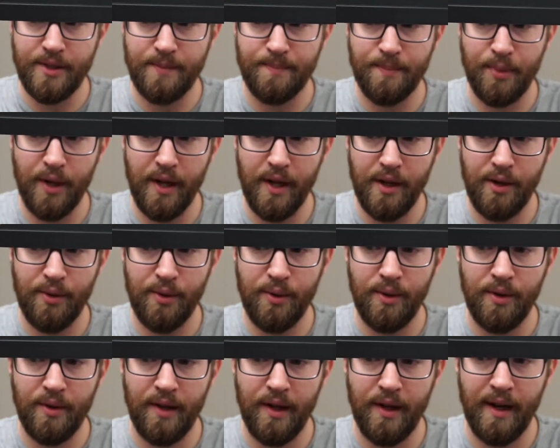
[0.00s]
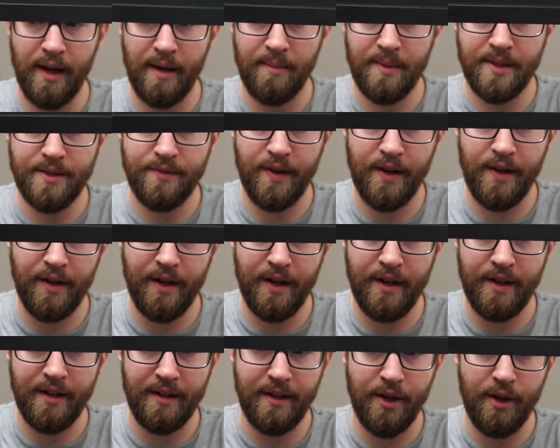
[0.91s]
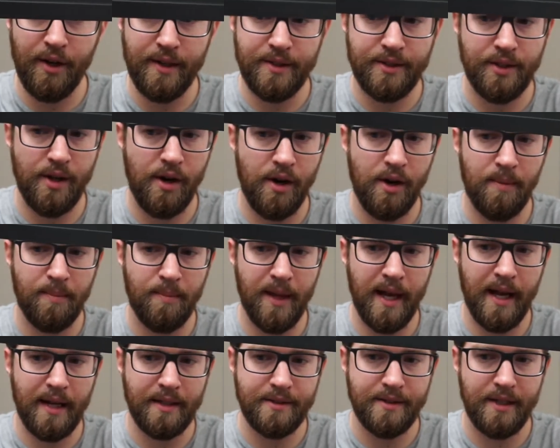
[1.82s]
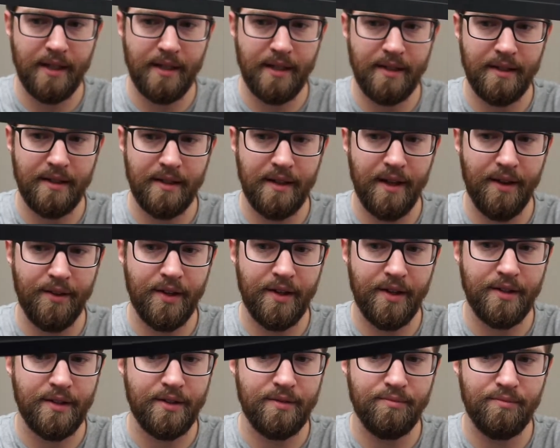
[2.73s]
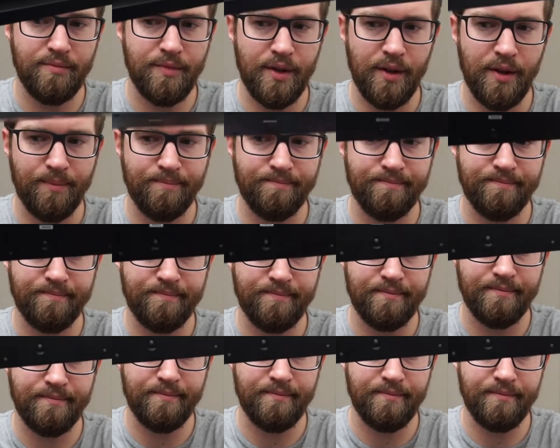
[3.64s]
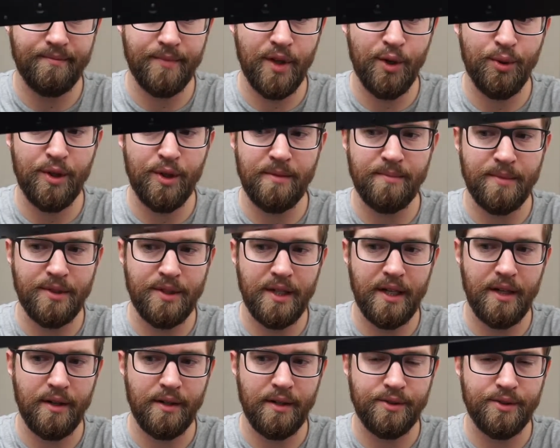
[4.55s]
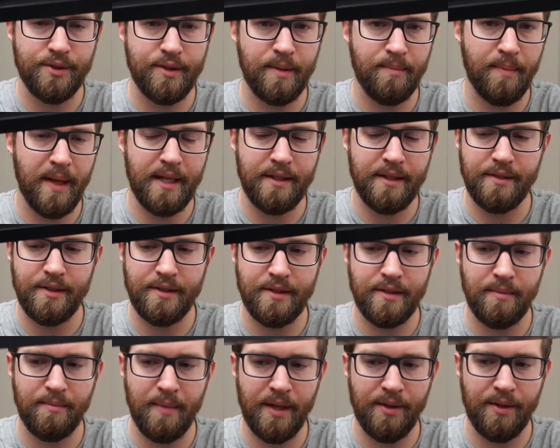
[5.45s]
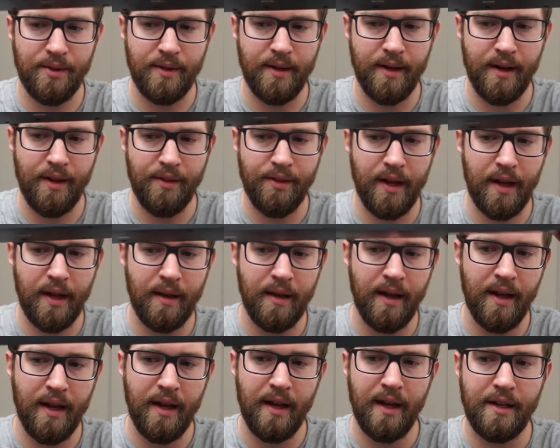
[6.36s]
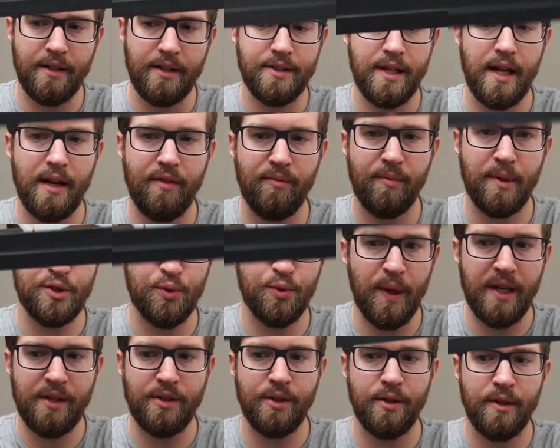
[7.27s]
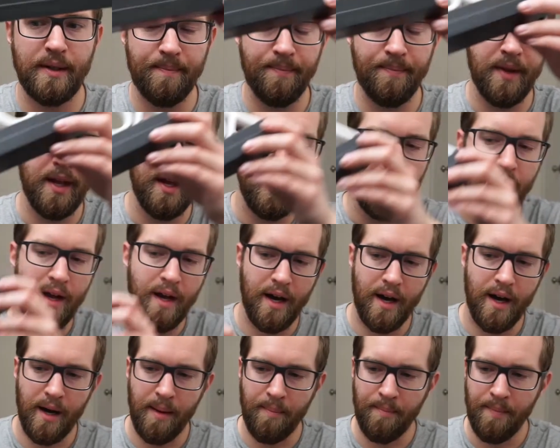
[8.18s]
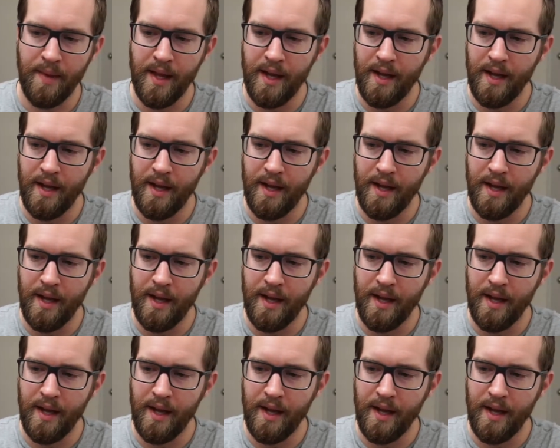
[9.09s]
pretty cool. Um, it's very you know it's all plastic, nothing you know, no good materials. The base isn't metal or anything. Doesn't have much weight to it. Um,